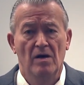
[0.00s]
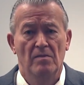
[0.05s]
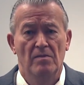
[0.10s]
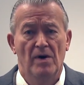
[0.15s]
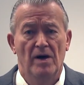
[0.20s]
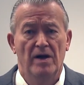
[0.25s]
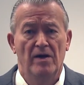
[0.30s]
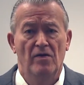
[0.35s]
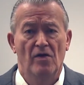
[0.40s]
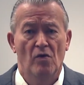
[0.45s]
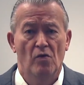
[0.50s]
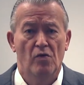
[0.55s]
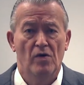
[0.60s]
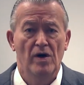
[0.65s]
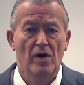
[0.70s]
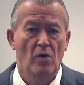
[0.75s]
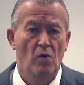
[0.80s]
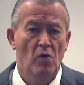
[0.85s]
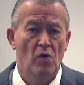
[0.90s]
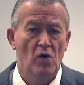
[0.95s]
but in the
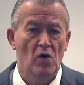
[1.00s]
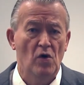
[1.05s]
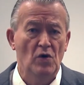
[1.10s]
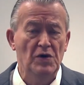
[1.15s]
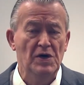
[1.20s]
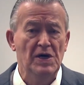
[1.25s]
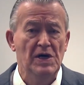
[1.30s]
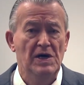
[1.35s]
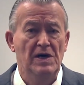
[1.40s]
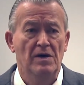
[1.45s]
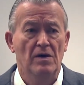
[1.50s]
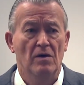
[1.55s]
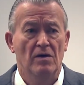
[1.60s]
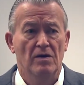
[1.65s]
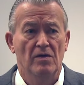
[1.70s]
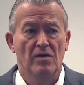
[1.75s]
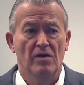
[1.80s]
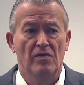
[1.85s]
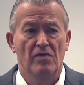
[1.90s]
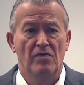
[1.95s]
real world,
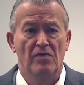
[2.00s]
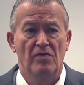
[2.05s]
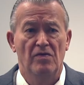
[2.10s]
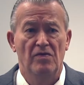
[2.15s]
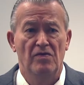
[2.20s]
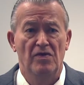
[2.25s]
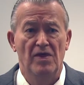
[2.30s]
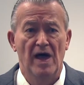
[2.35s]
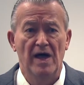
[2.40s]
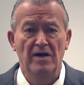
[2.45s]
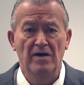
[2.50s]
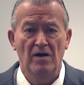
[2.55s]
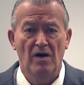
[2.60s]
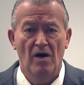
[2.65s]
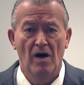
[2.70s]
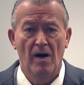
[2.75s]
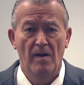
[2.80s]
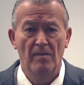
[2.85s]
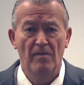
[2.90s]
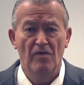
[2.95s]
then
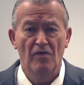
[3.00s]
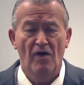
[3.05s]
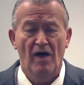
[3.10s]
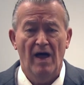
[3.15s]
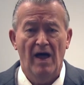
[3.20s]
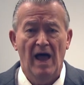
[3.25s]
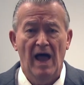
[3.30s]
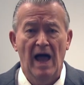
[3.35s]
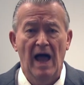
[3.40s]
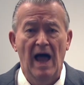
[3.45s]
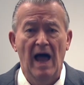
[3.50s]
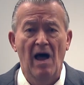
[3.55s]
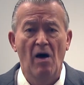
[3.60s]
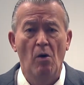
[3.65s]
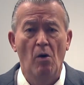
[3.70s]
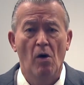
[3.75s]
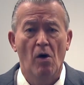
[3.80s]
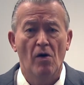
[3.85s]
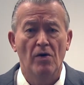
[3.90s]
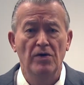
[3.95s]
comes,
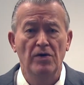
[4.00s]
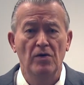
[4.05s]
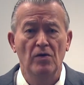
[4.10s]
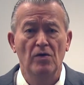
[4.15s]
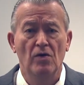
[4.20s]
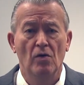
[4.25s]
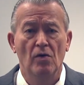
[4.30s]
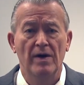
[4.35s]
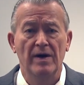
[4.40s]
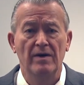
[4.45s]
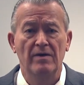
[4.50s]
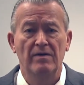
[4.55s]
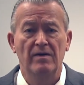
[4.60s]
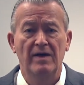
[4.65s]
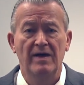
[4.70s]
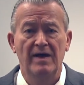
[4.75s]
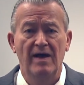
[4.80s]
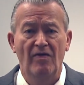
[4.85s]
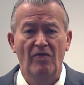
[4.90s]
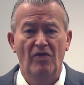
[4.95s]
how are you going
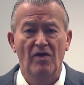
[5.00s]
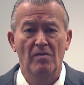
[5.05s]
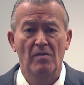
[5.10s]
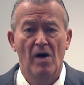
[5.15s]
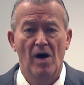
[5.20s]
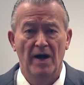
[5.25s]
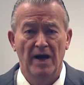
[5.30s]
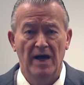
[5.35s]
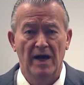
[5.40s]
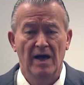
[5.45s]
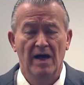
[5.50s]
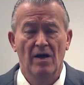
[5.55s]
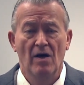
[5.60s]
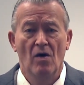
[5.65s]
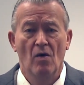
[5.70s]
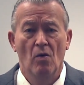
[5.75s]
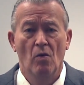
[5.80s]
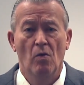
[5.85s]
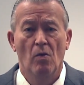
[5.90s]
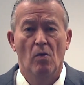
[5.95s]
to get the money?
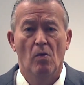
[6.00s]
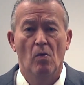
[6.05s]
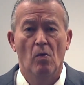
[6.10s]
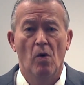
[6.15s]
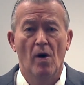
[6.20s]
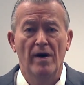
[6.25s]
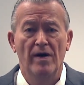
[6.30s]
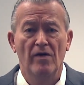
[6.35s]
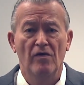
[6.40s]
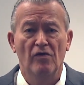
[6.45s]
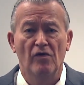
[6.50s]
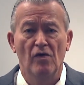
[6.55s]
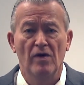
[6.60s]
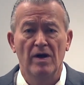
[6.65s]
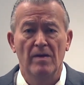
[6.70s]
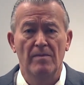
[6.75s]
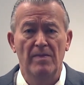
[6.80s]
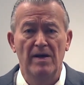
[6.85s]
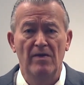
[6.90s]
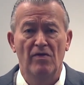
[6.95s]
What is
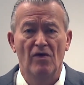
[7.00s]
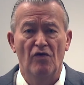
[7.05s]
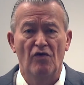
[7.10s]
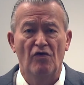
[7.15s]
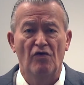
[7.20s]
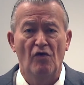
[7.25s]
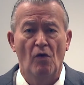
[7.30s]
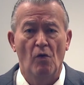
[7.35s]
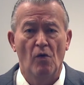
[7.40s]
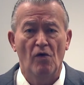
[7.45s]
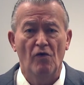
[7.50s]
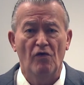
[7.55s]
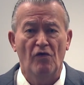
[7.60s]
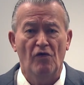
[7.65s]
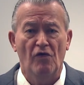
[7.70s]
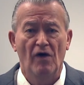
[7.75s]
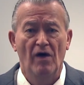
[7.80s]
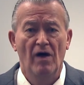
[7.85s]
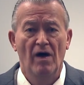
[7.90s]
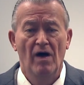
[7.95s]
going to be the
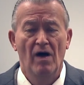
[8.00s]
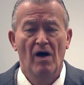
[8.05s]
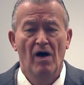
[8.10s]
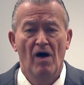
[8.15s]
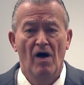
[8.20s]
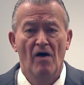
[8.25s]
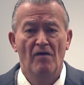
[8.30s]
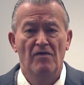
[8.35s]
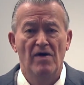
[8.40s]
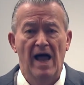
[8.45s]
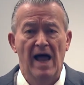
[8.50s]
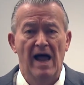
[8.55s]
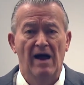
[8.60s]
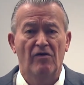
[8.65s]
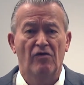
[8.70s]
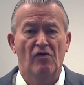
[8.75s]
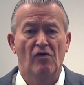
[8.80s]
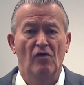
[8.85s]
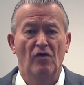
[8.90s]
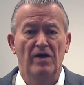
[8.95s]
source of
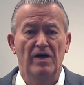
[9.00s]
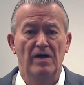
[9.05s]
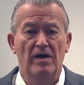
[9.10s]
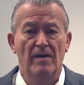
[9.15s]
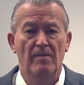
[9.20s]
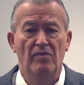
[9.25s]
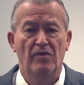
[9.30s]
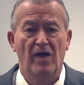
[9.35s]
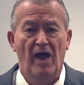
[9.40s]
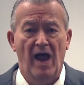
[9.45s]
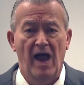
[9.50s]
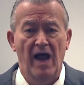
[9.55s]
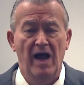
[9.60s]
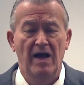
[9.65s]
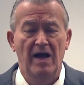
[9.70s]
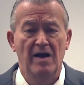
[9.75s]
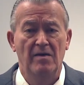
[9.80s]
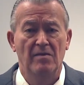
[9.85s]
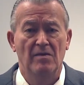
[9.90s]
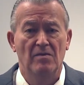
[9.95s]
actually
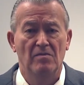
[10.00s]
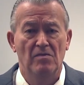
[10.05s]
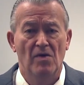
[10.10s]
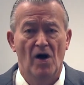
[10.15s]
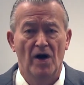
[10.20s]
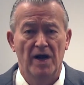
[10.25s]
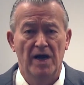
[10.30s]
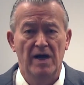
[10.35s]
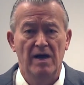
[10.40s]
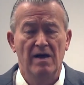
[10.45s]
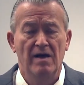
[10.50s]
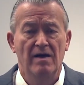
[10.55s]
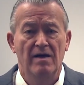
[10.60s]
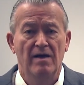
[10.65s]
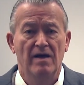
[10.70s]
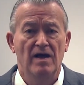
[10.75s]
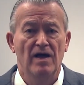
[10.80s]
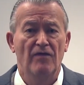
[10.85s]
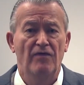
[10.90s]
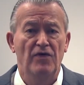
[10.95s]
obtaining money
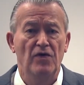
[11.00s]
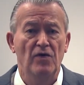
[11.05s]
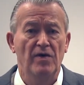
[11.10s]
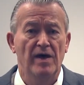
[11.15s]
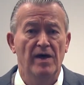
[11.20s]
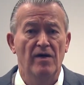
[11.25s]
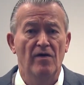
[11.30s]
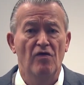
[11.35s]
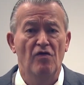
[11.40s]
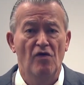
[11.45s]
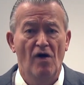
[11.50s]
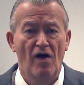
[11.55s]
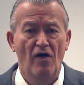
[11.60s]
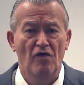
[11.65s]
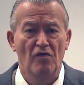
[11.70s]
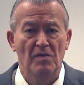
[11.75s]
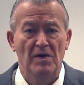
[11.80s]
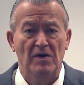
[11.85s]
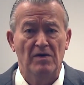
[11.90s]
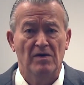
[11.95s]
if you get a
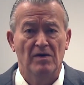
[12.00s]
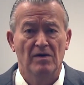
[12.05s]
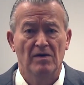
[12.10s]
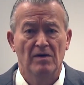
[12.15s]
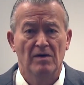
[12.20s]
judgment?